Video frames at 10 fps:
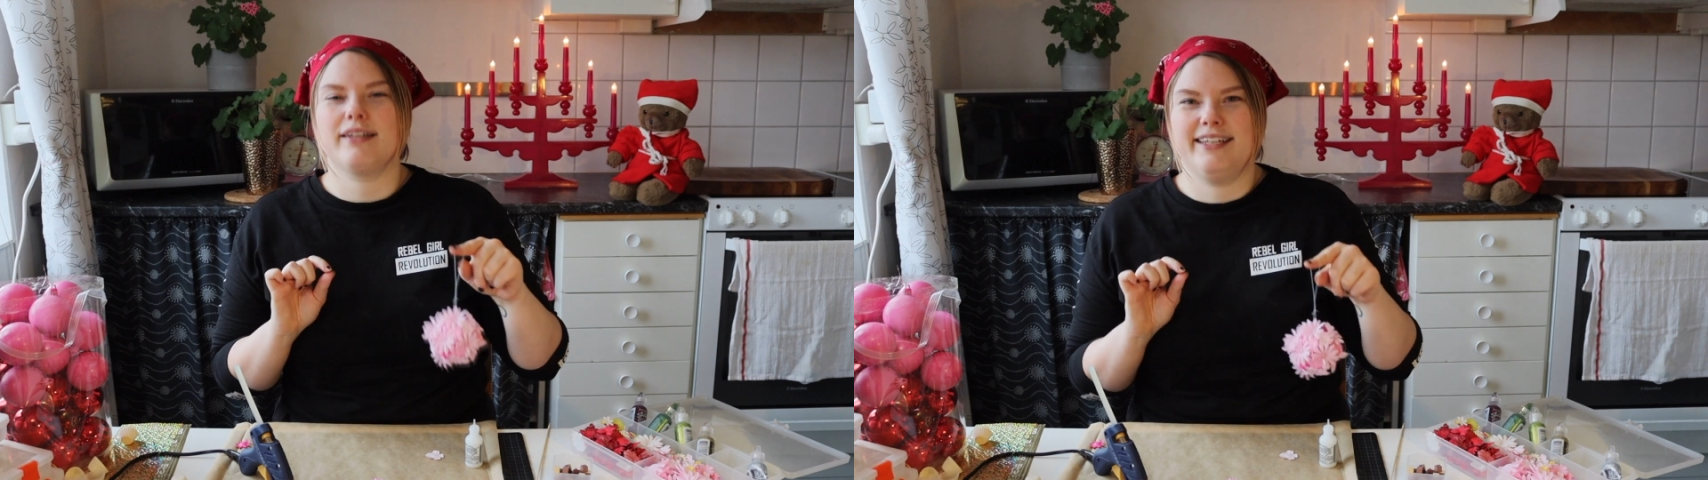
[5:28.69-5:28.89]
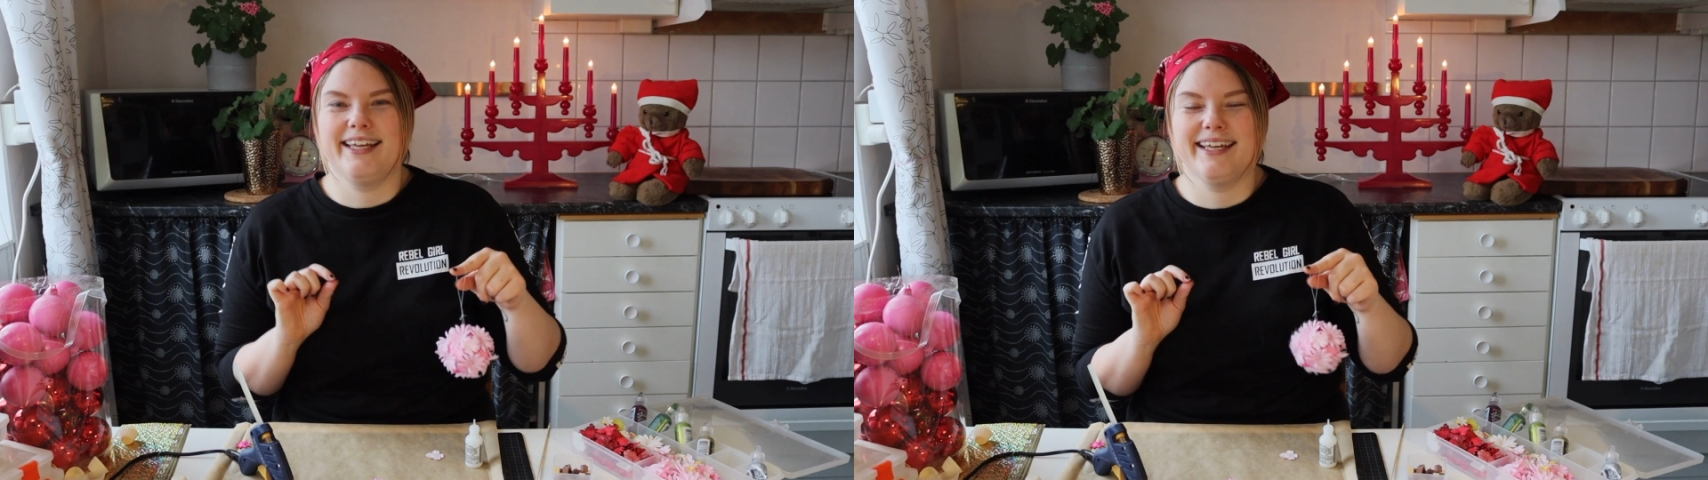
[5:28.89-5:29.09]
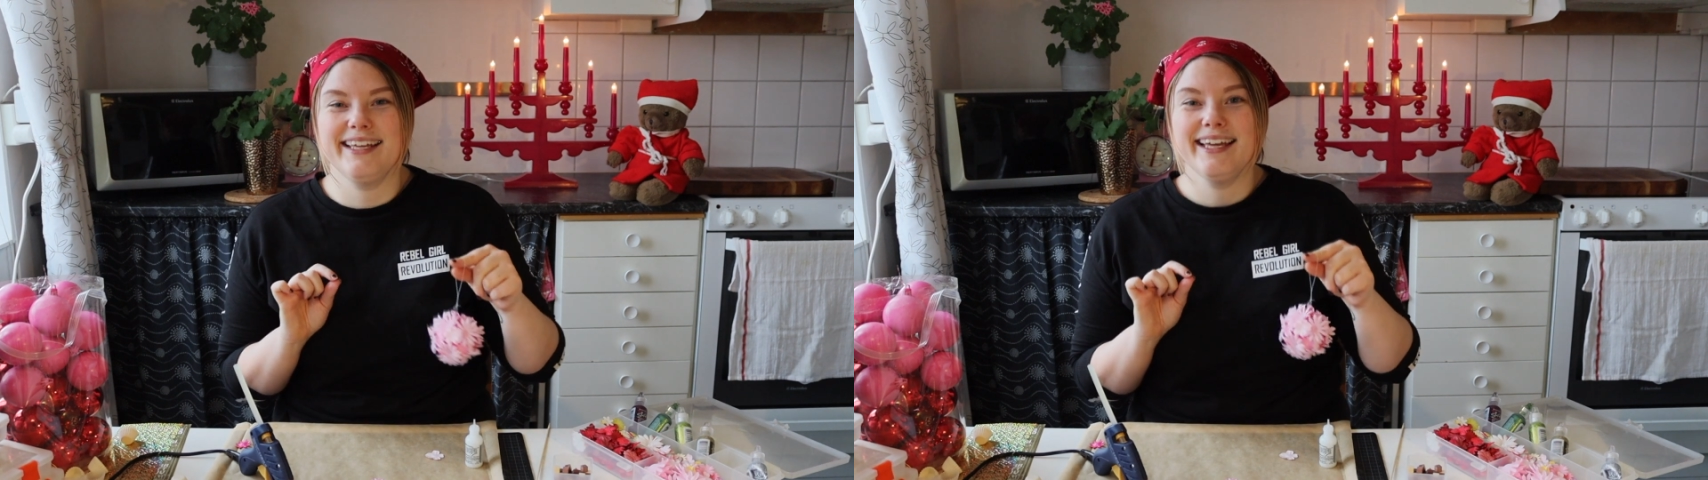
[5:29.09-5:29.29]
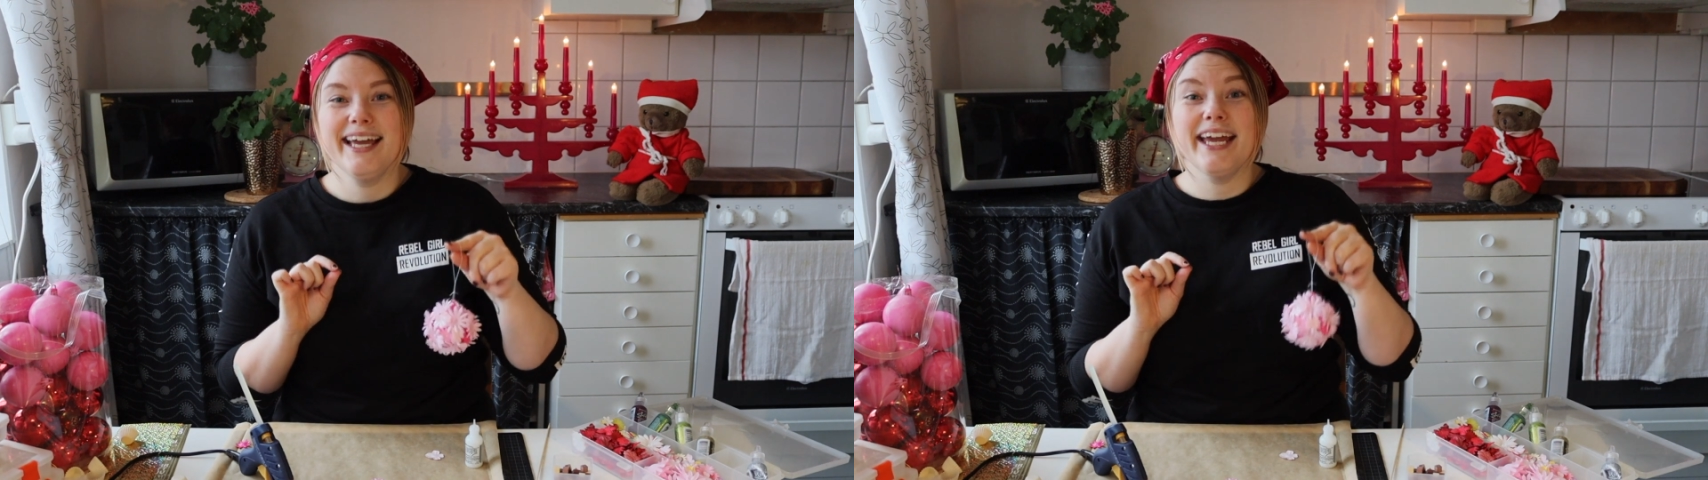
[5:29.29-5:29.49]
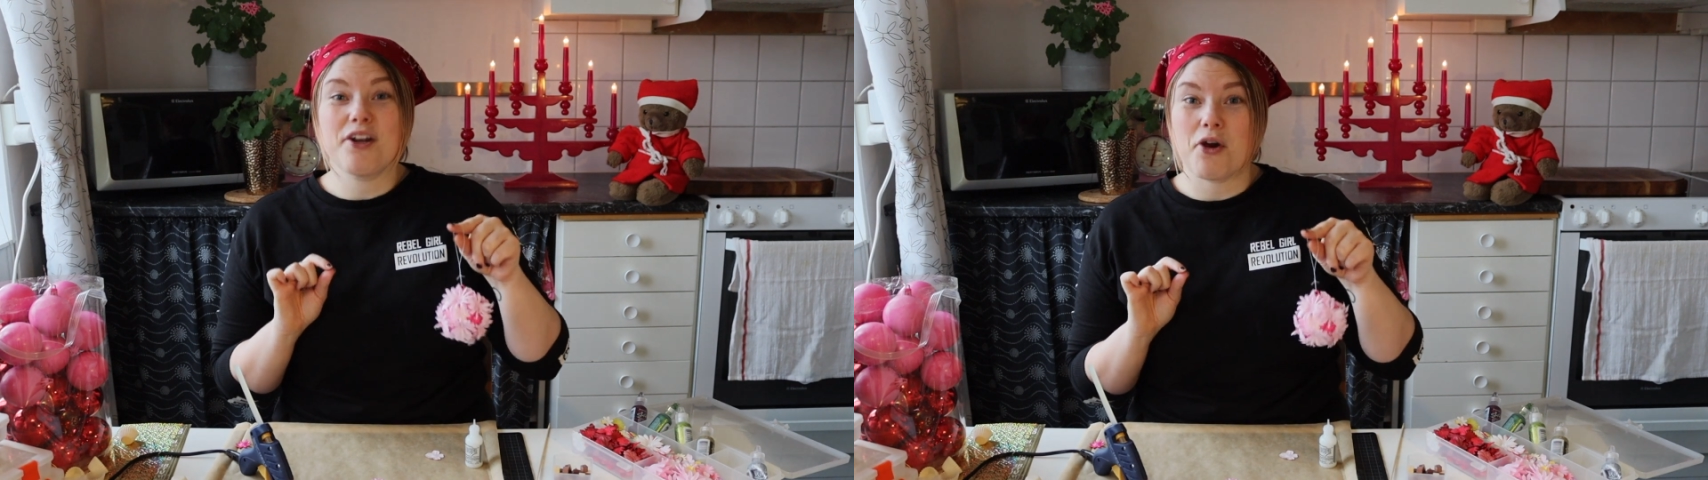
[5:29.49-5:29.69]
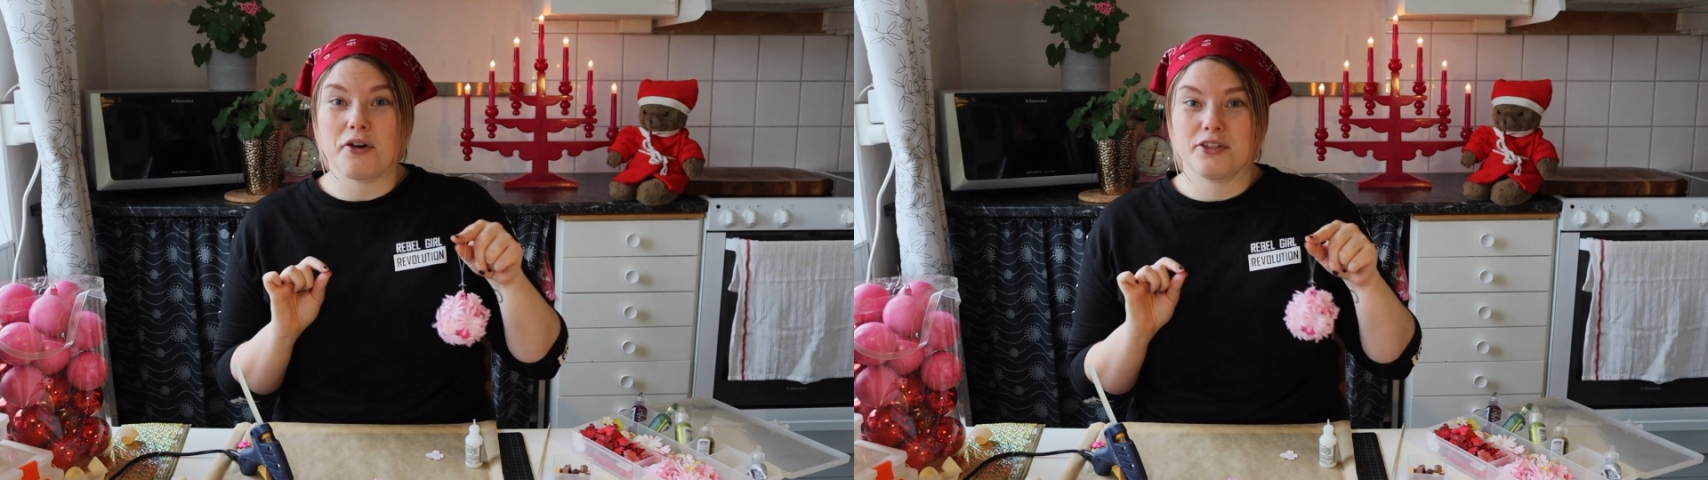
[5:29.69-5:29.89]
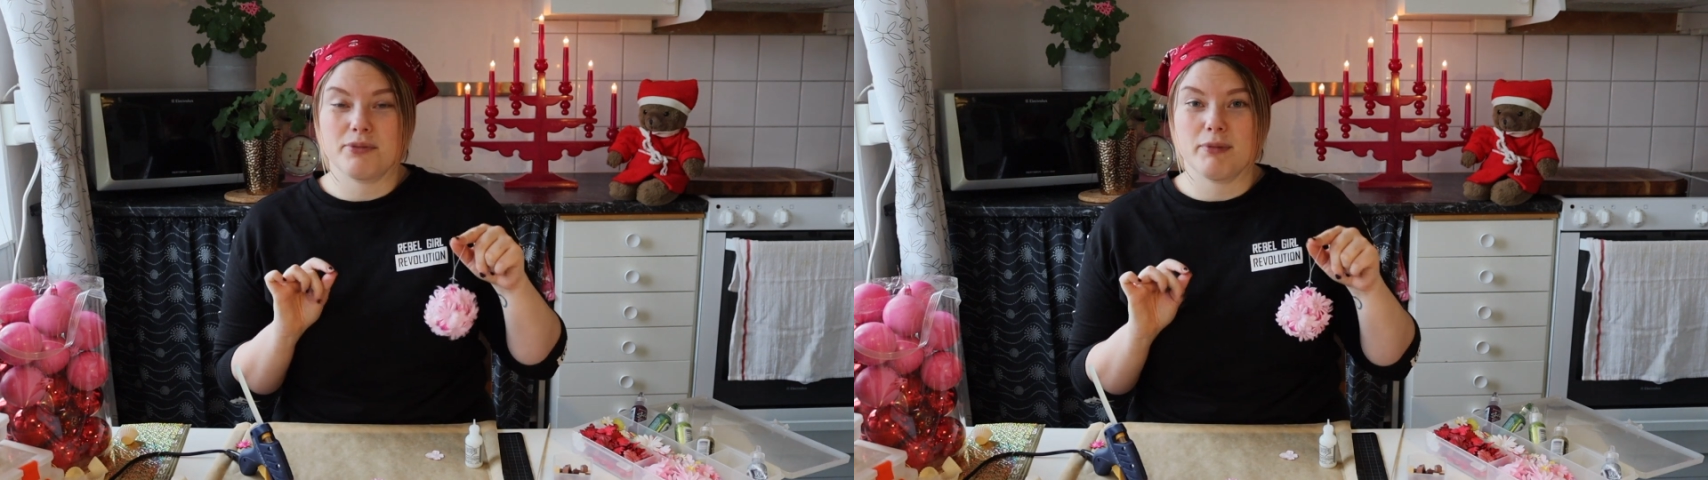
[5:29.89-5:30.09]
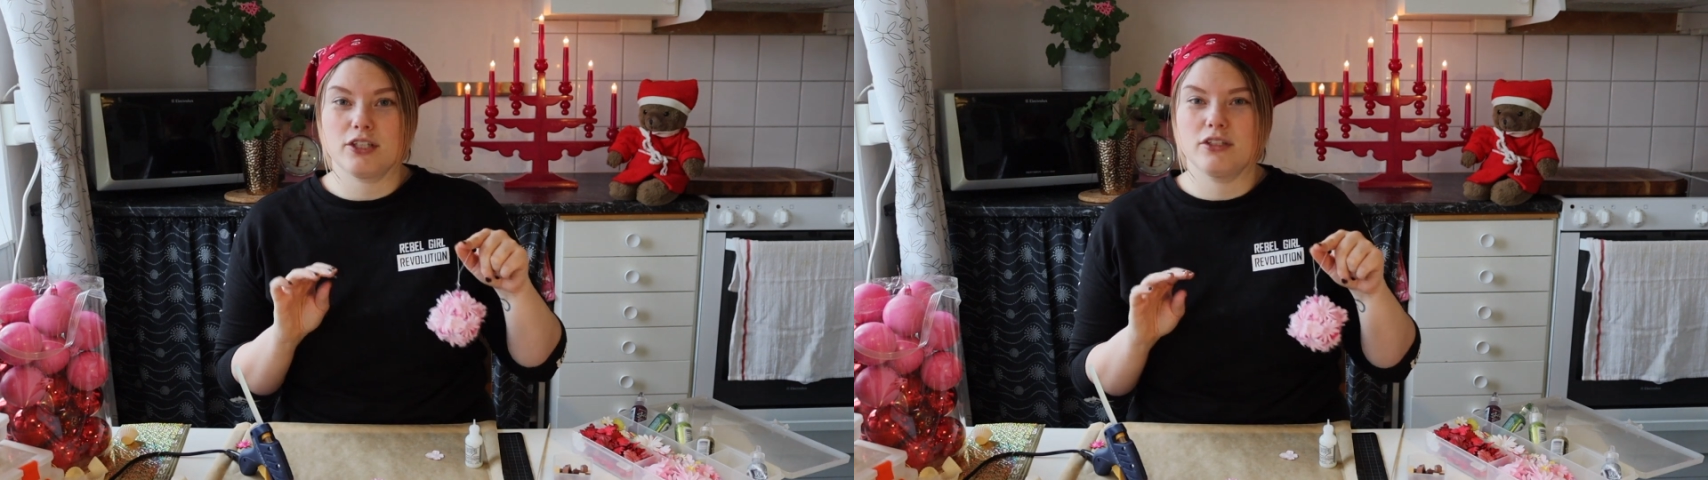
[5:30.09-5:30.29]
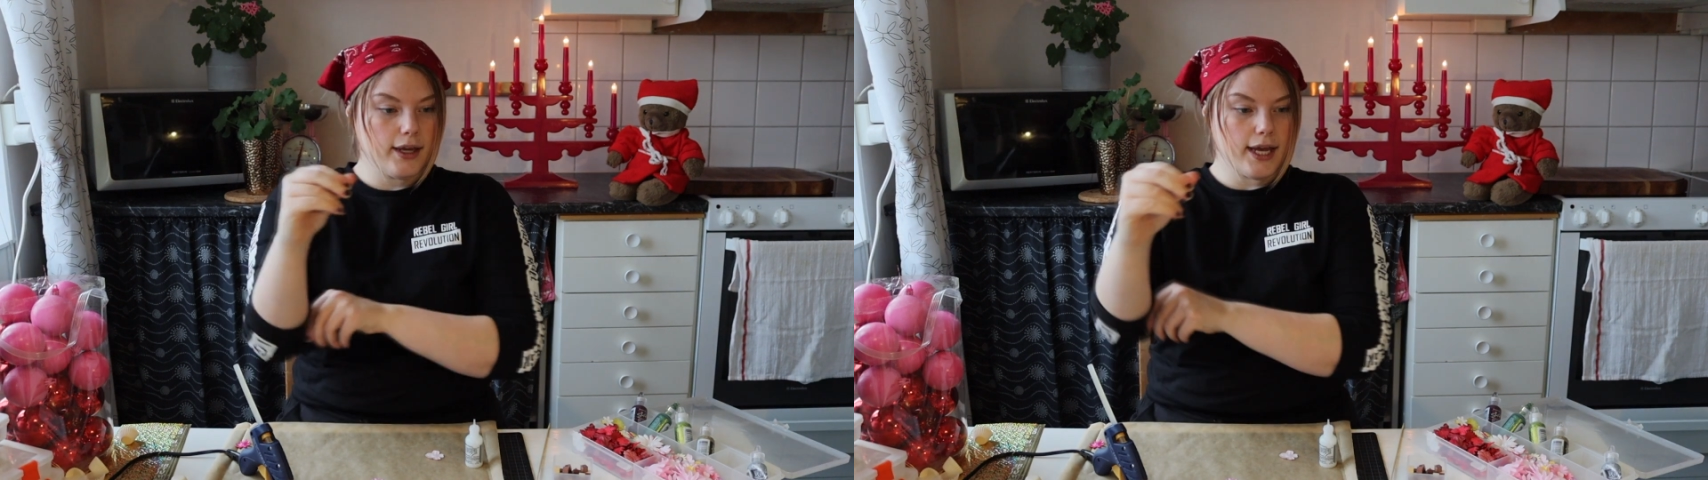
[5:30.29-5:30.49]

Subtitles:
It hurts so much.